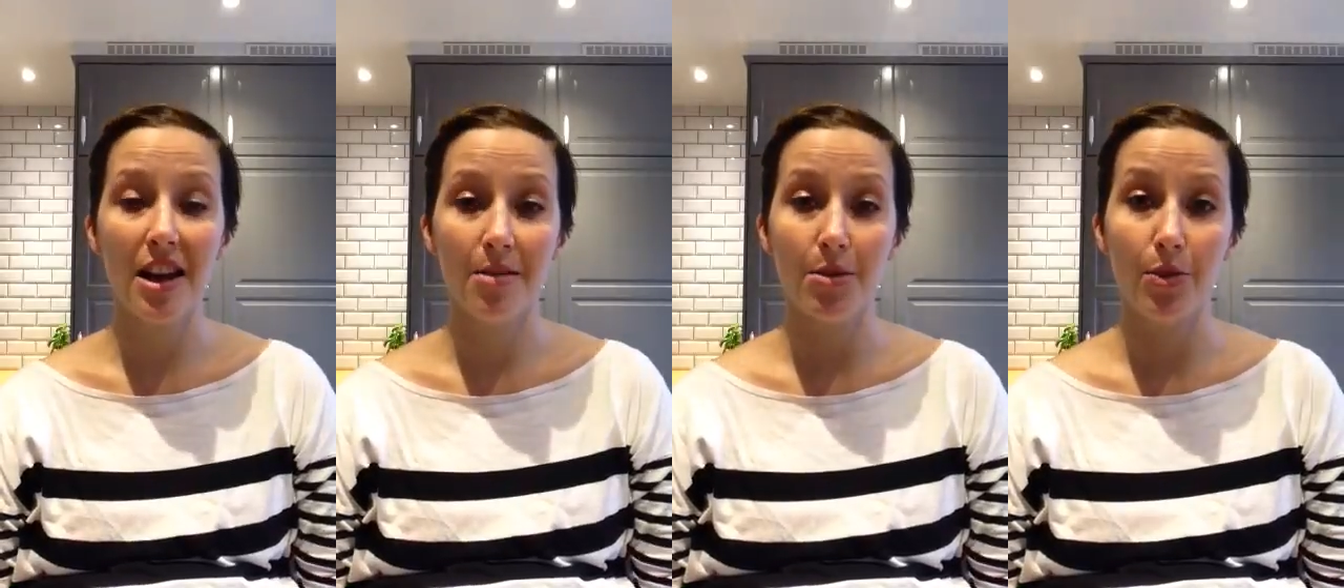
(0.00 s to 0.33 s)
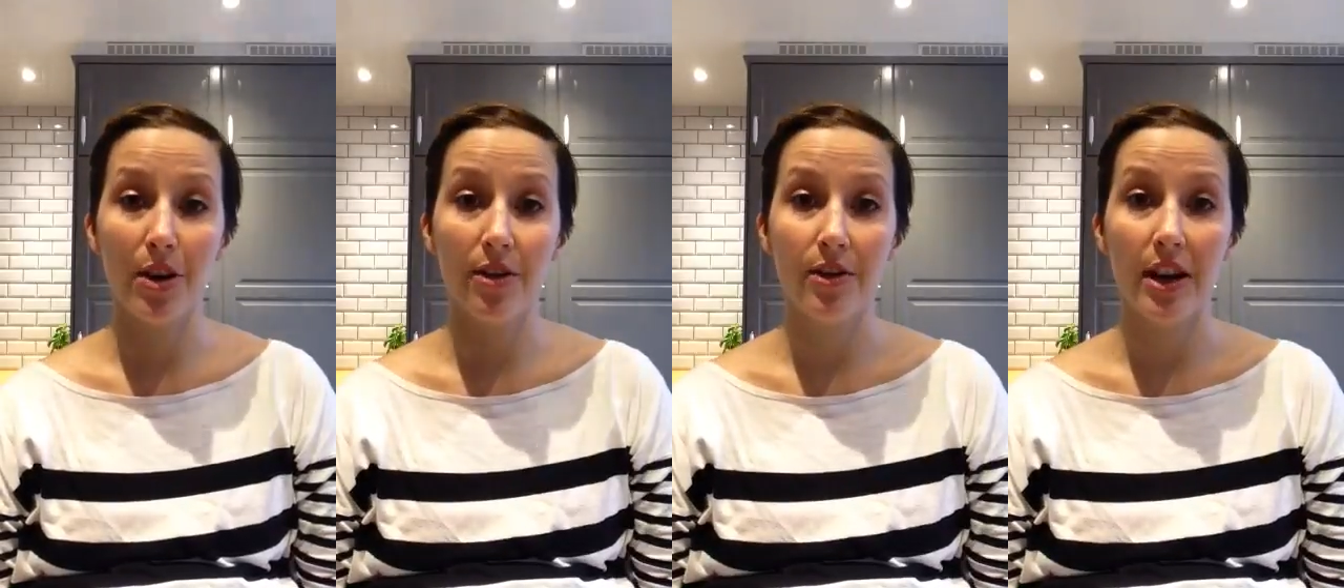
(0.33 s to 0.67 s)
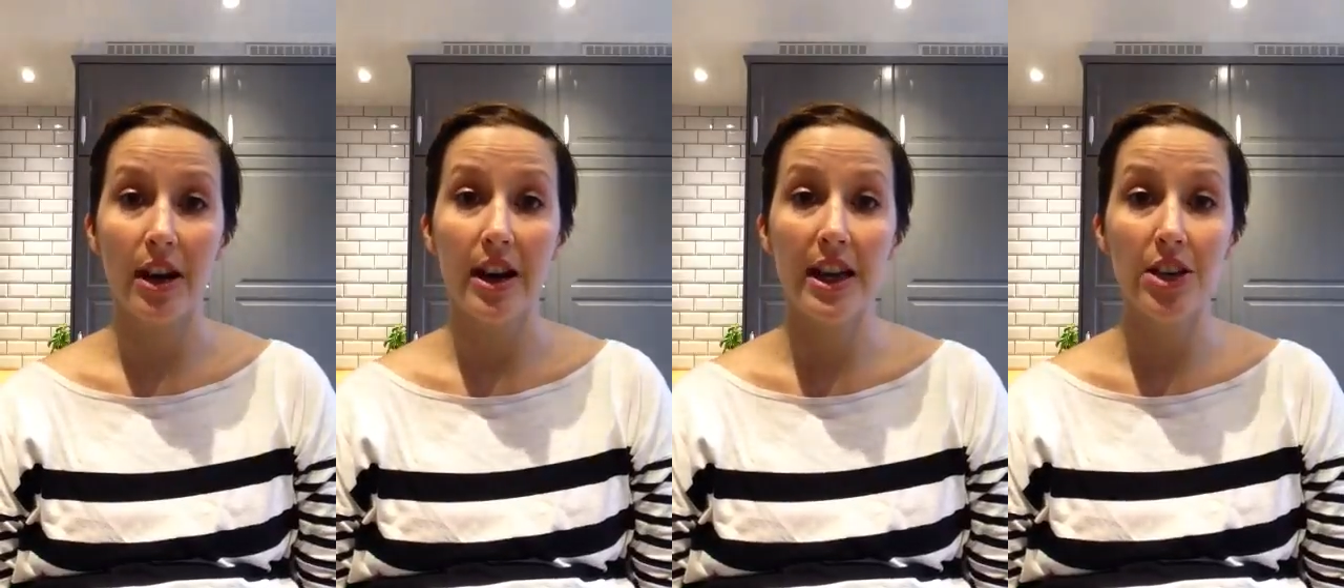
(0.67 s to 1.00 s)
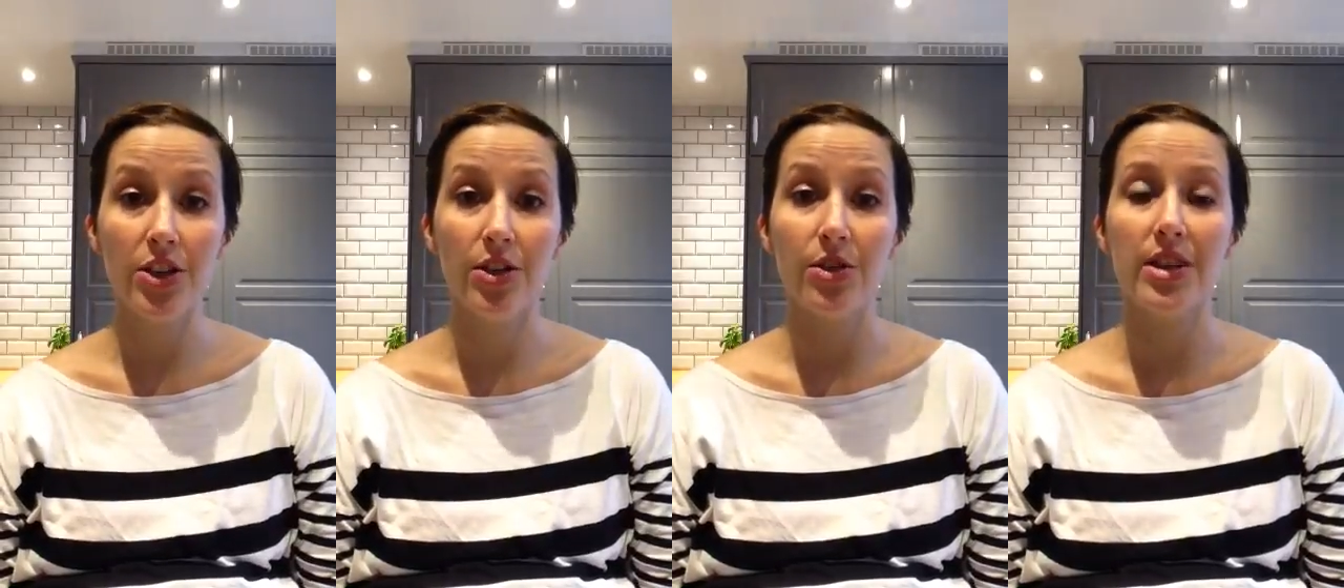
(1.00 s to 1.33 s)
animal welfare
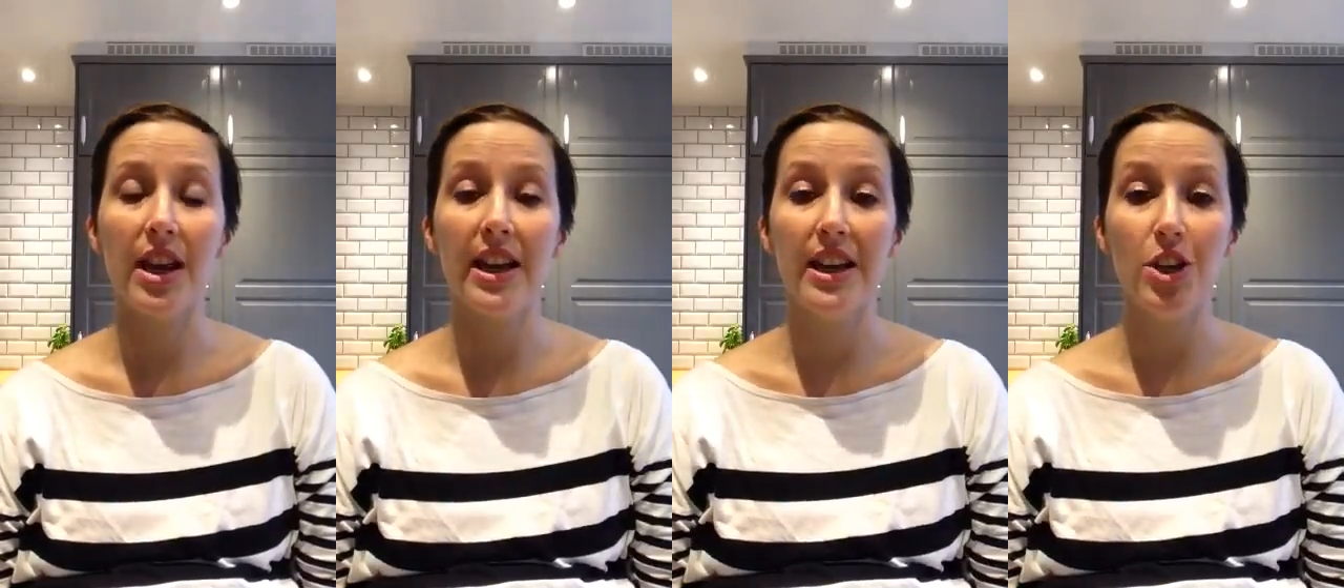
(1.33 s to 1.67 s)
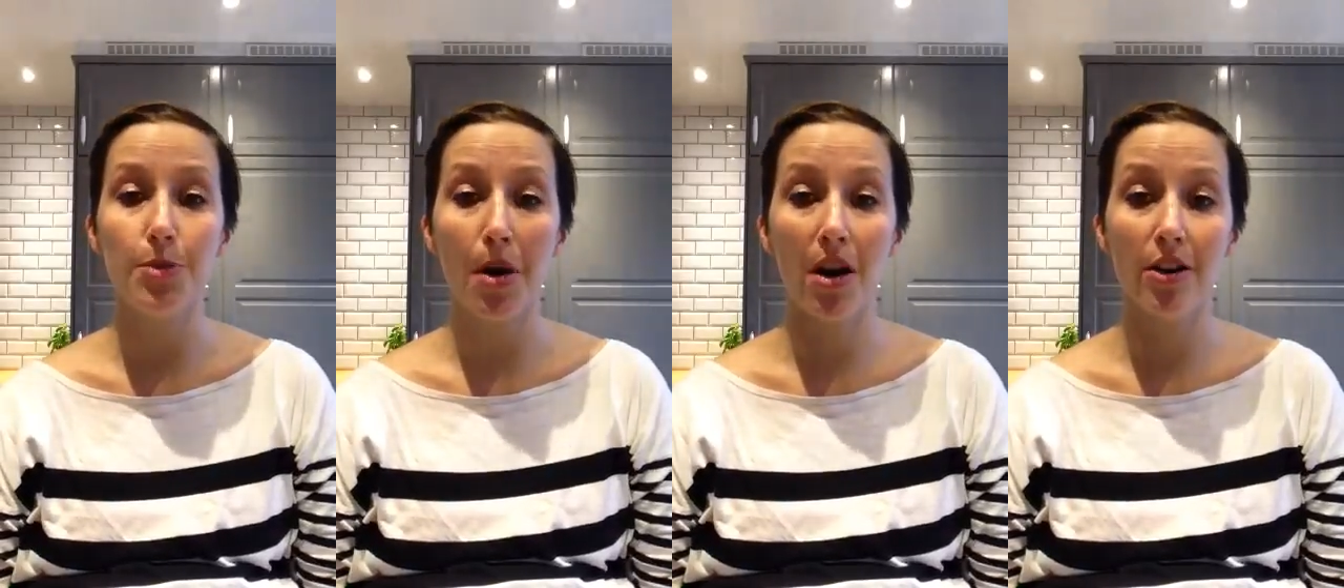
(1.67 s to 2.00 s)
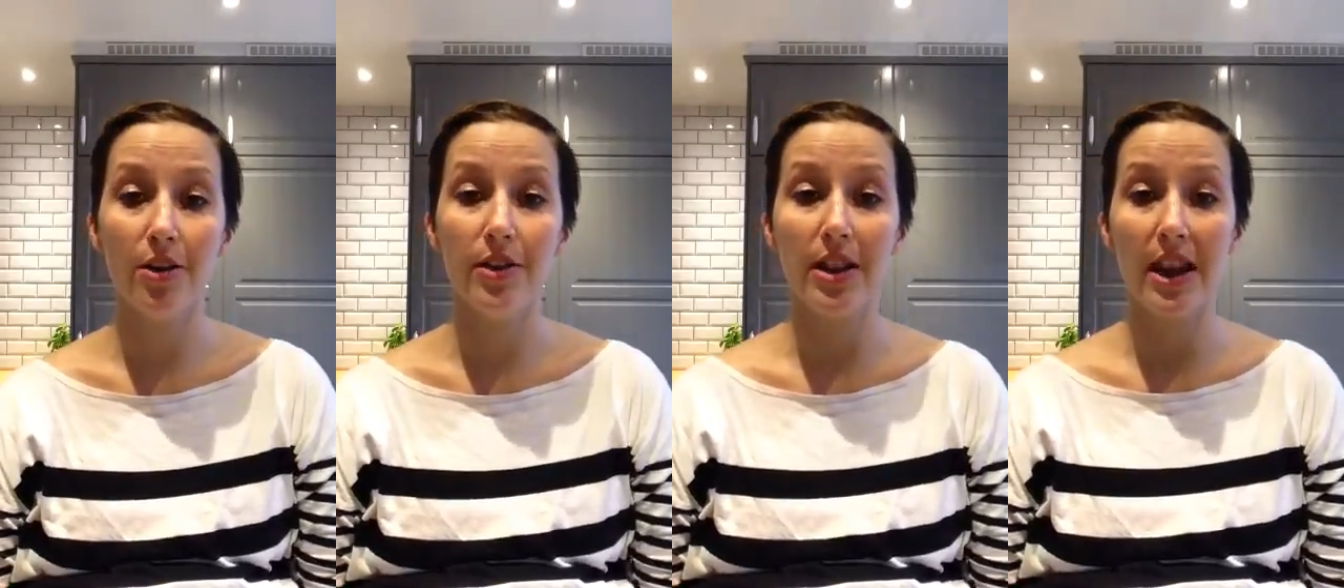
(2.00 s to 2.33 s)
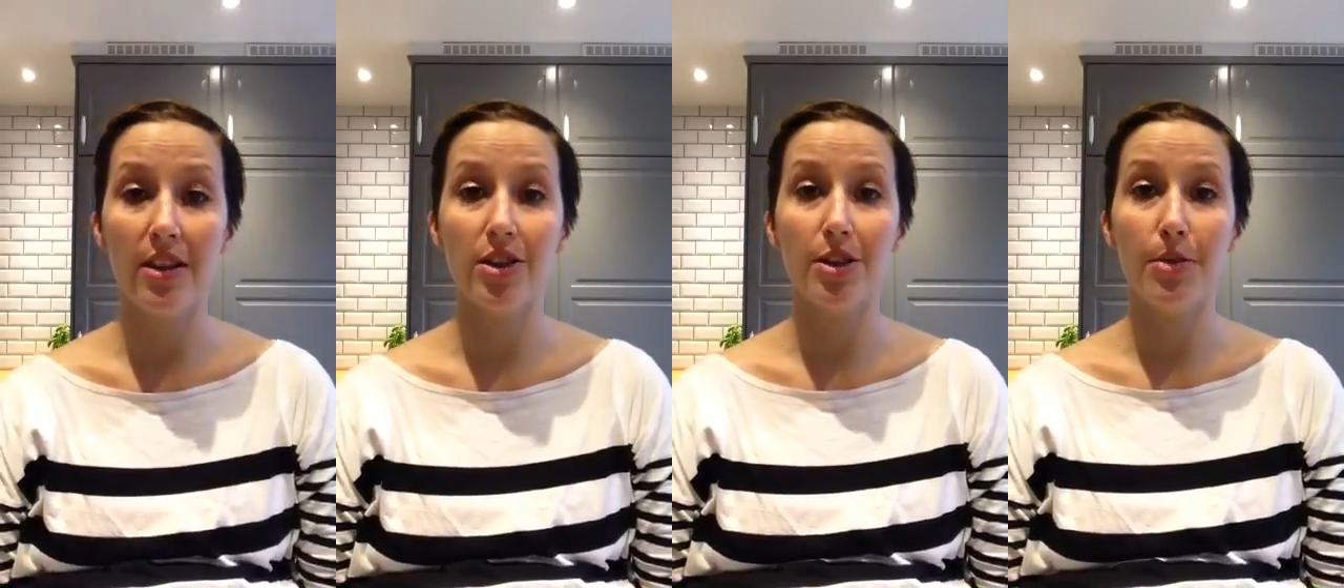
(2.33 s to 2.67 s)
issues at each part of the
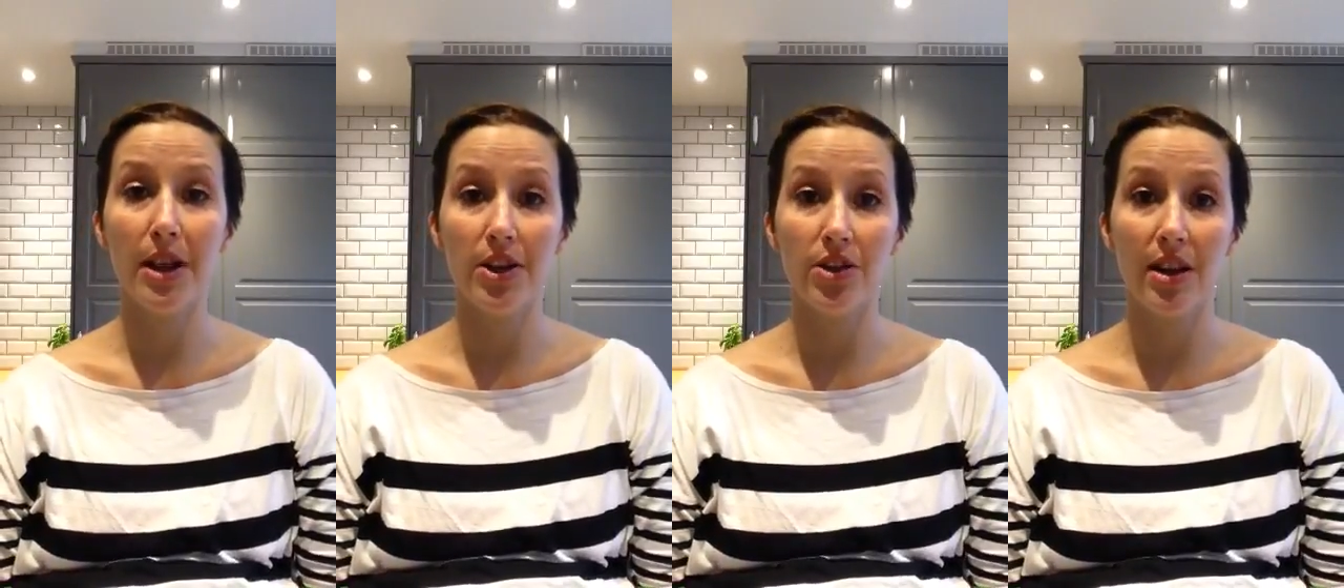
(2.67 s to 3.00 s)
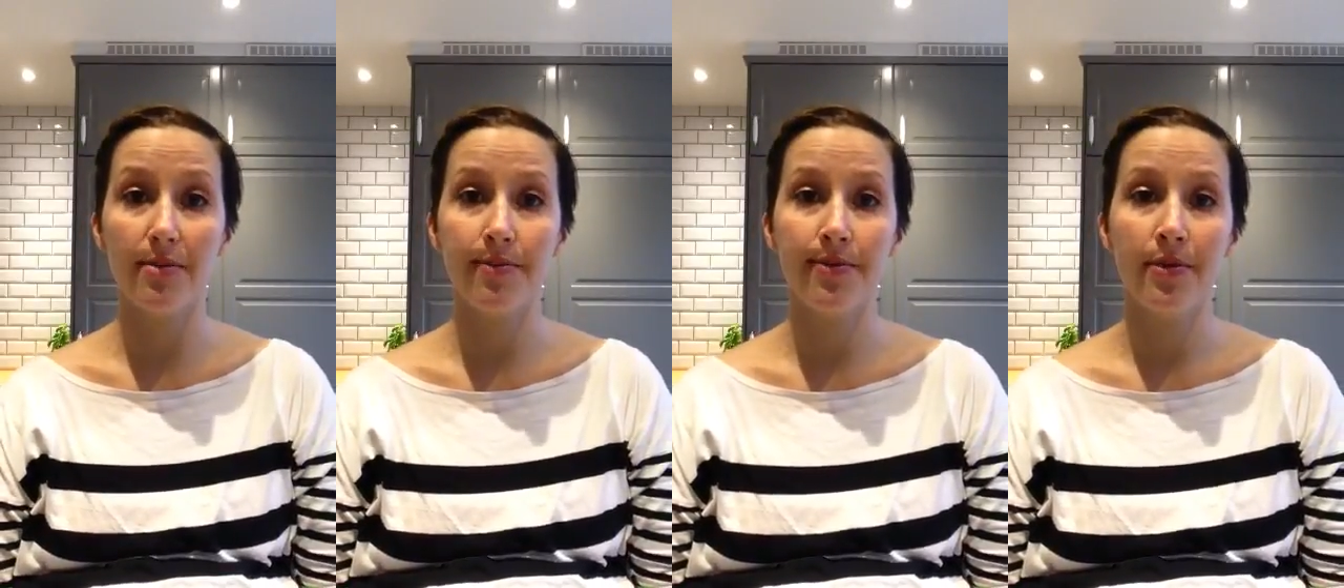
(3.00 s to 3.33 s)
leather supply chain.